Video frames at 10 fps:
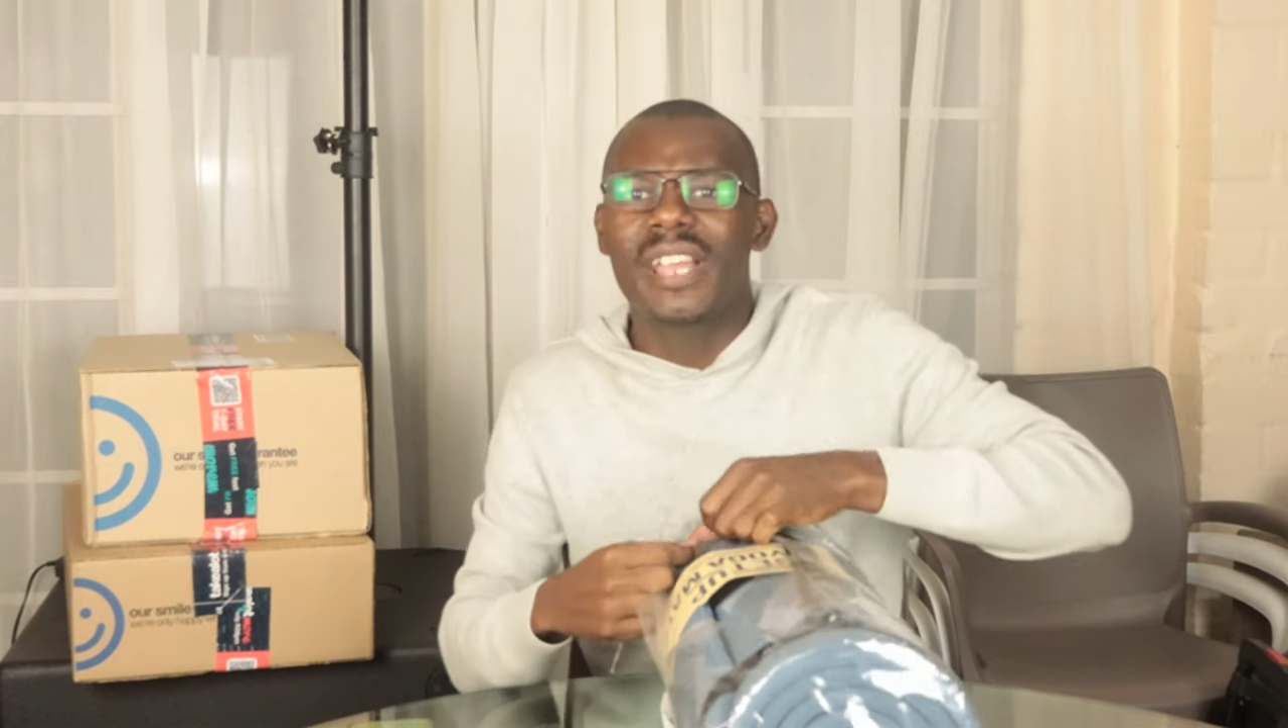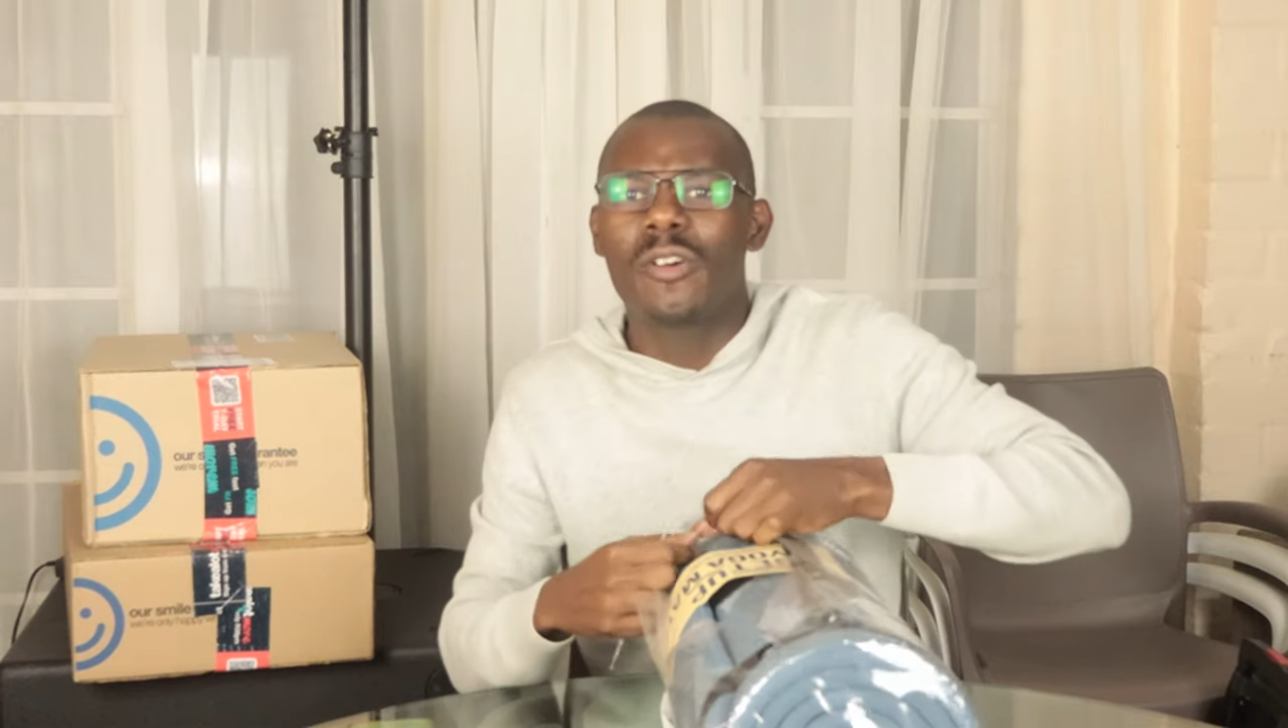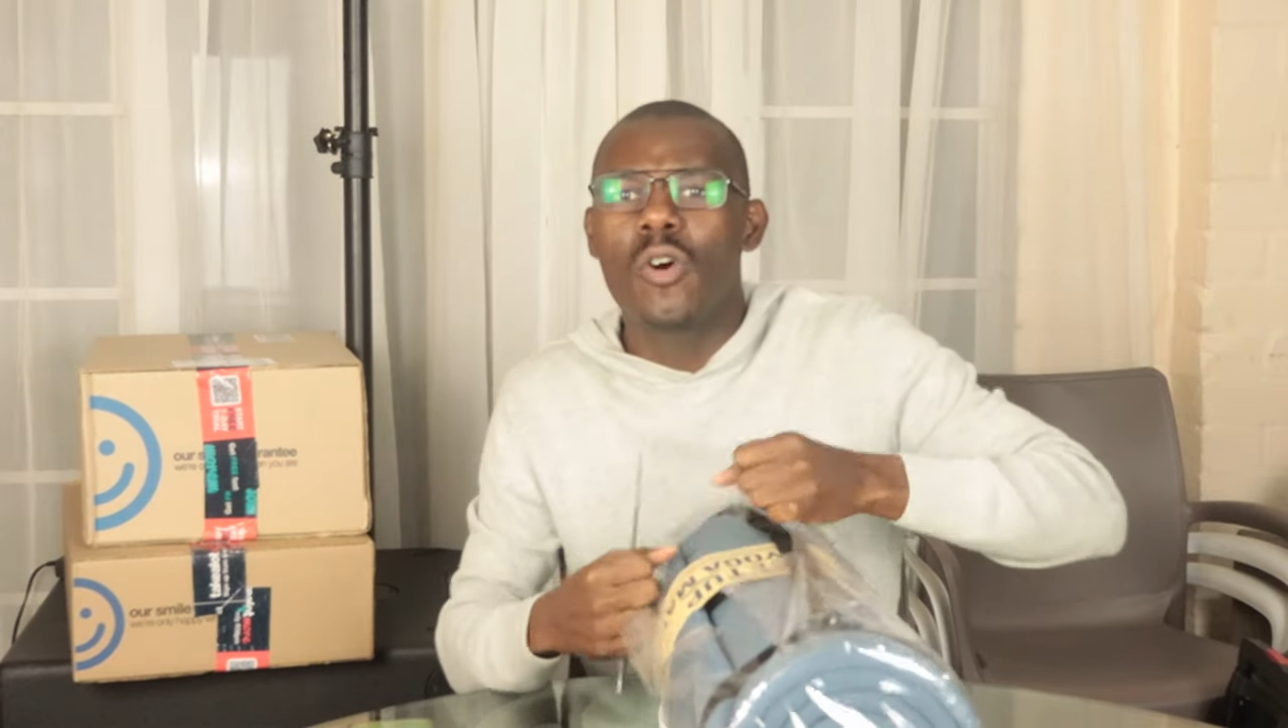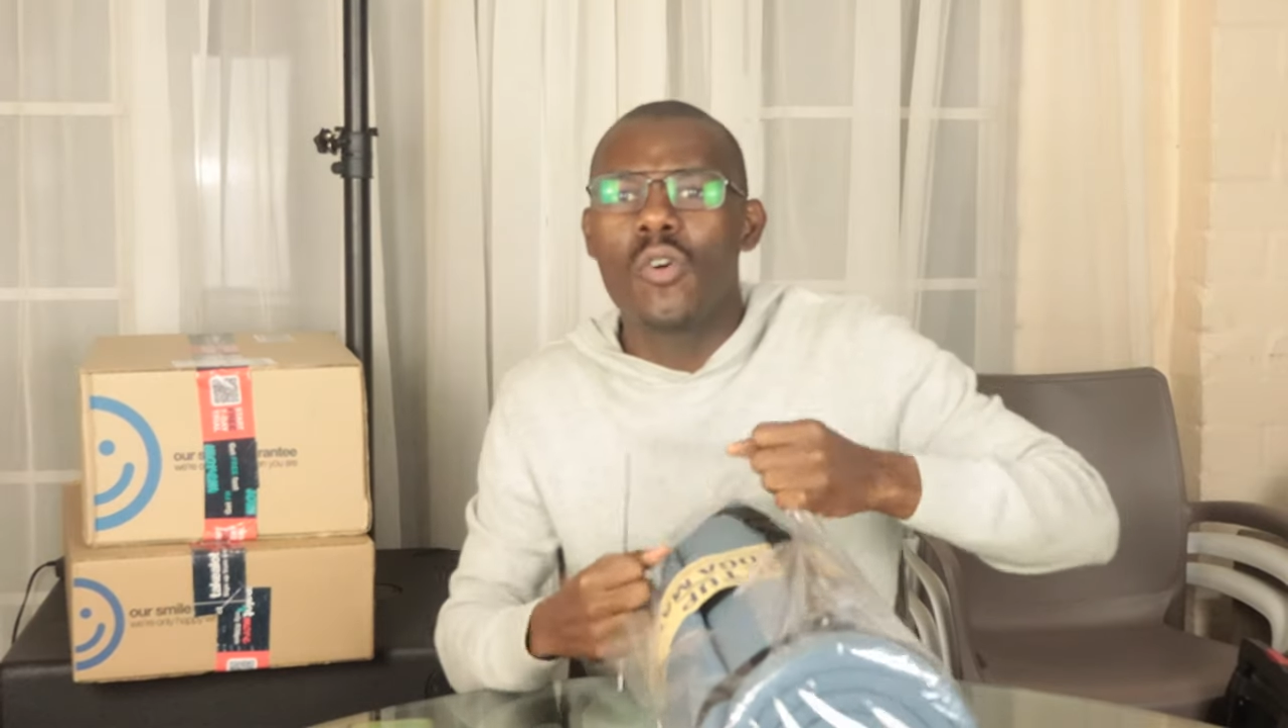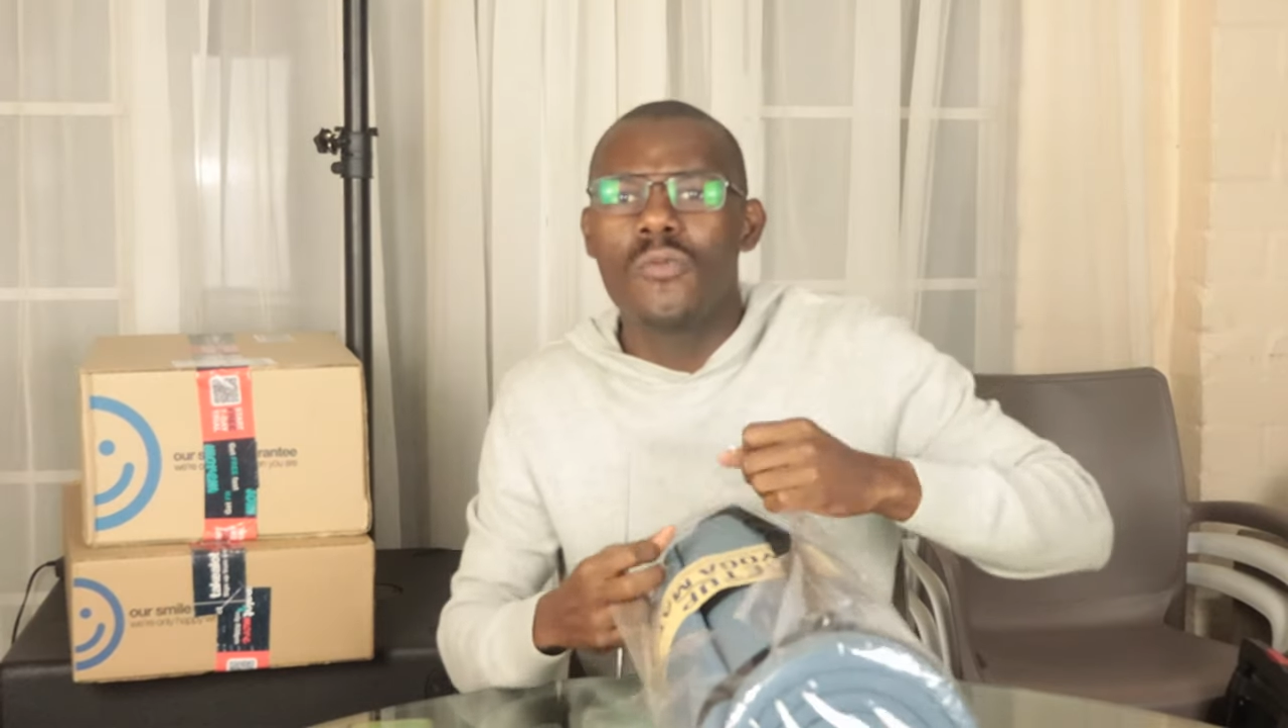
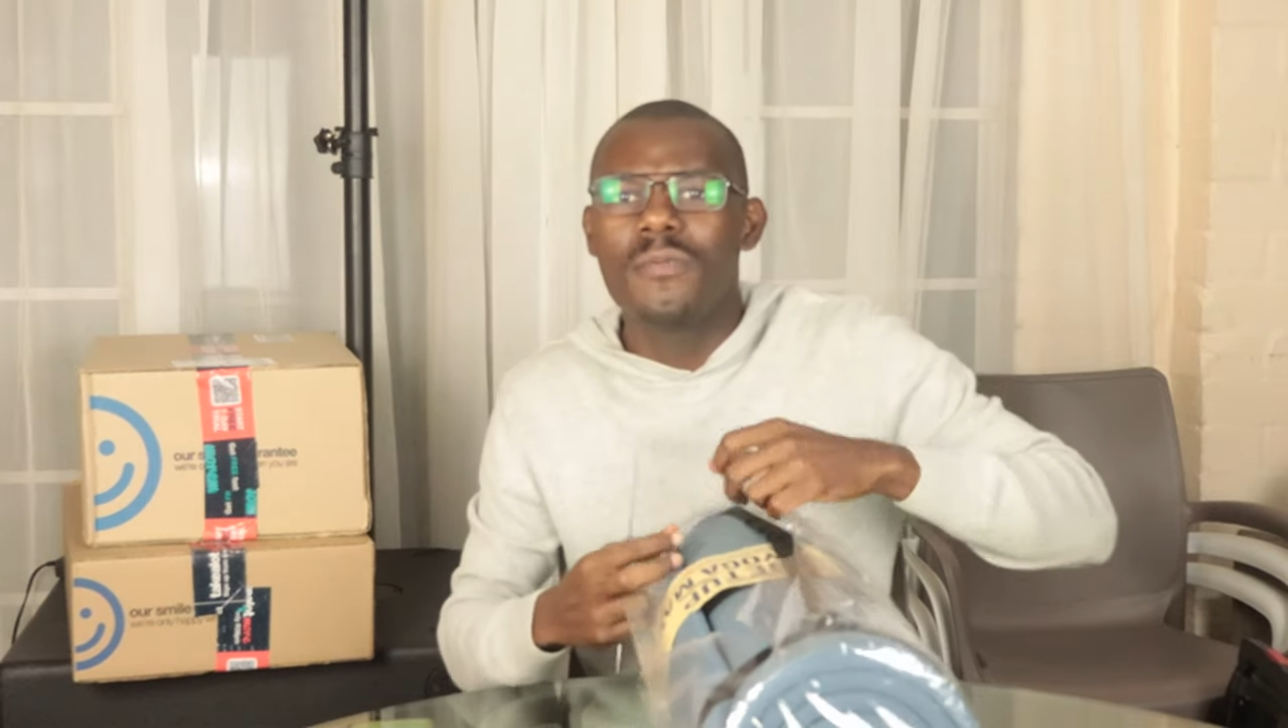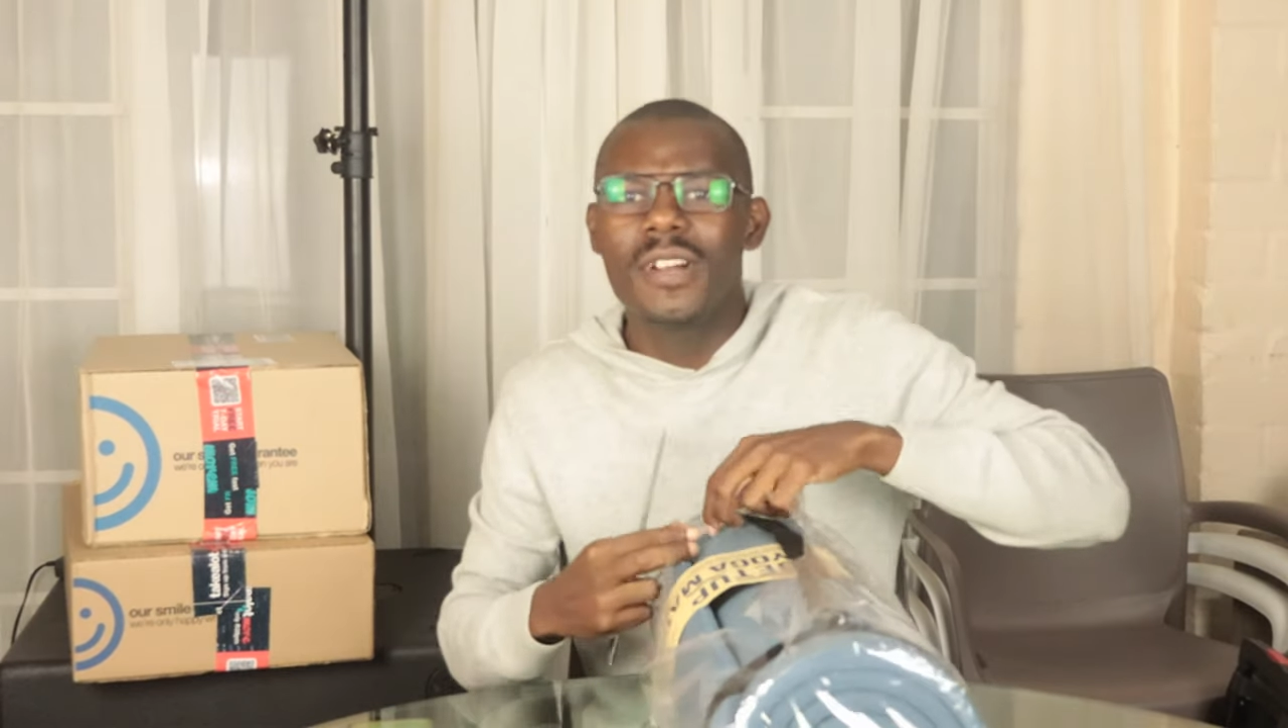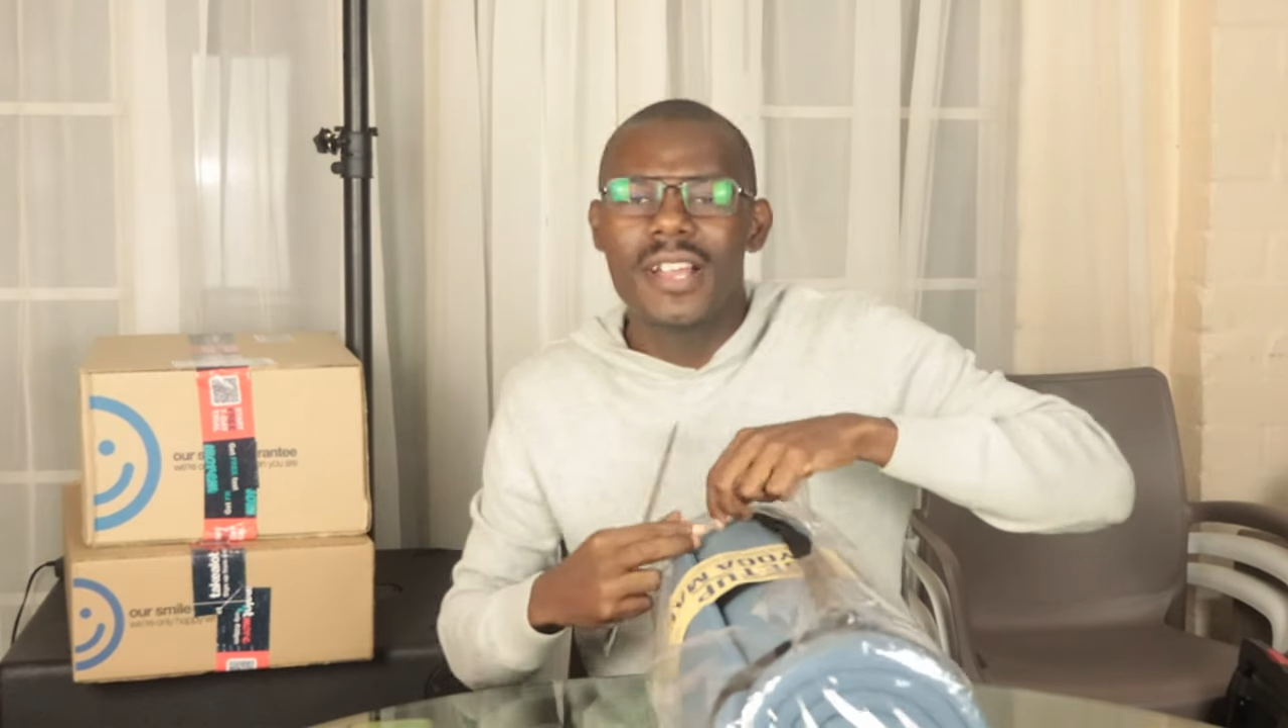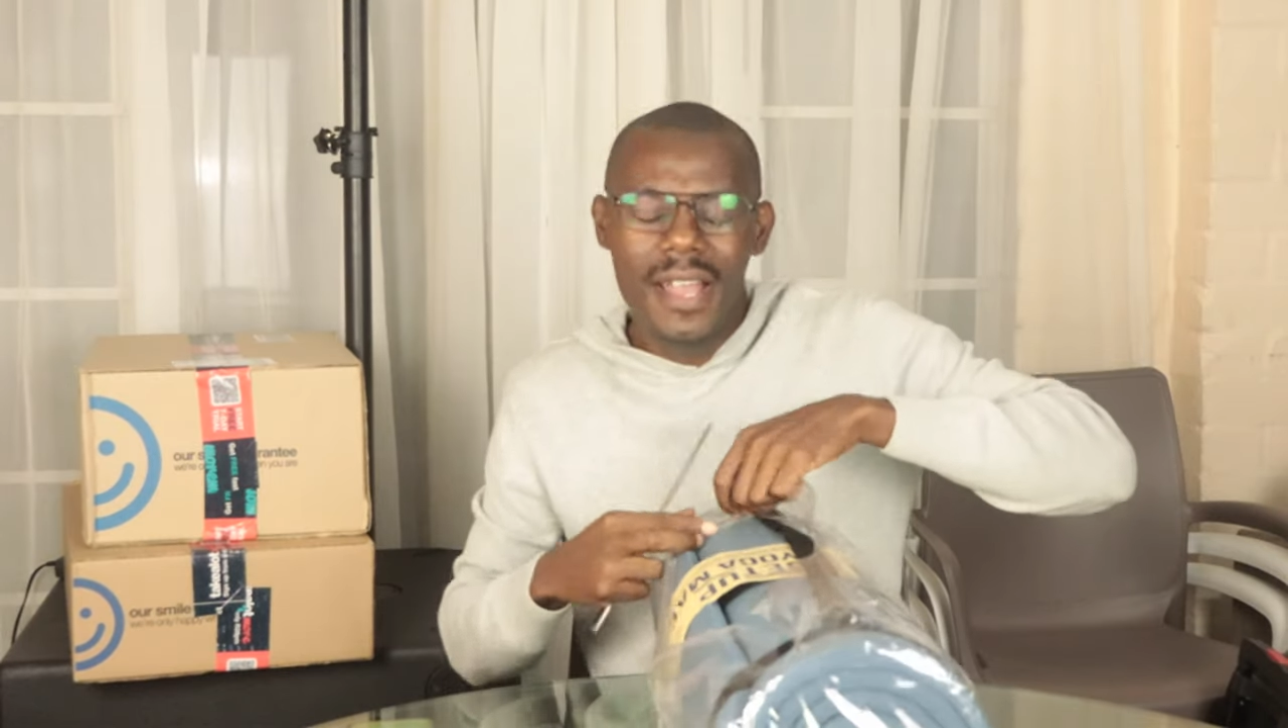back home,